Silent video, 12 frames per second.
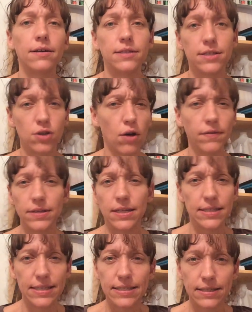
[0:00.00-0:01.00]
dissolve. It
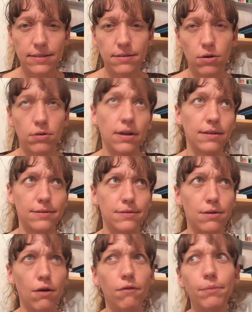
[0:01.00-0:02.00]
doesn't, or not
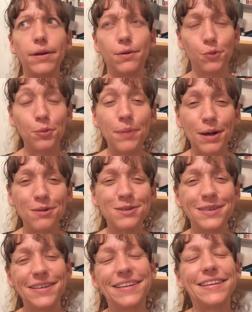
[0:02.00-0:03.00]
dissolve, but it will
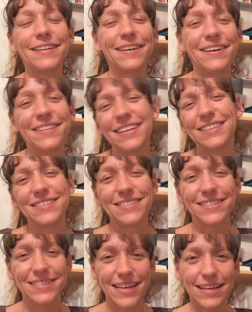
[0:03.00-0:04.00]
melt, and that
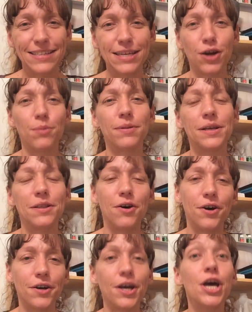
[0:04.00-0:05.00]
doesn't take terribly
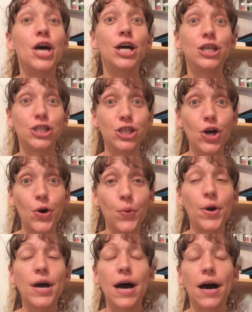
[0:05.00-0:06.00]
long.
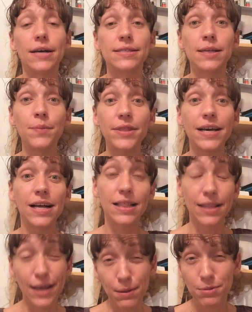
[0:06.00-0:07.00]
So, some of the
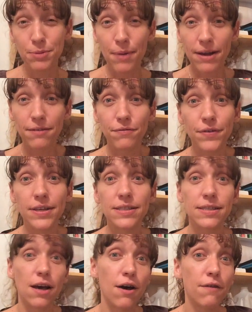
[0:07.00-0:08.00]
claimed
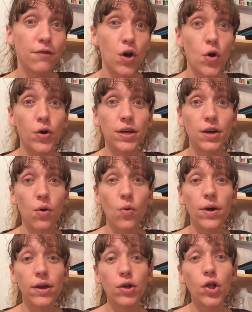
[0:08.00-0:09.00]
benefits of coconut
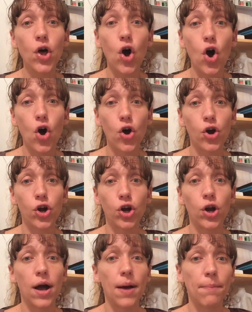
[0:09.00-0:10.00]
oil
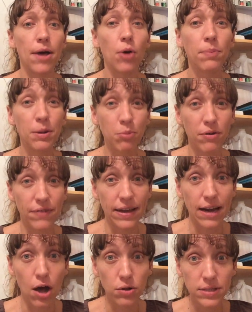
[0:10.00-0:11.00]
are helping
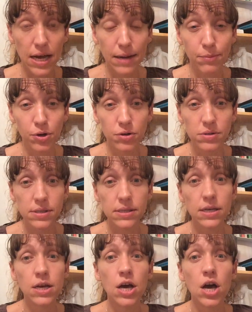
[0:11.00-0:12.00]
prevent Alzheimer's,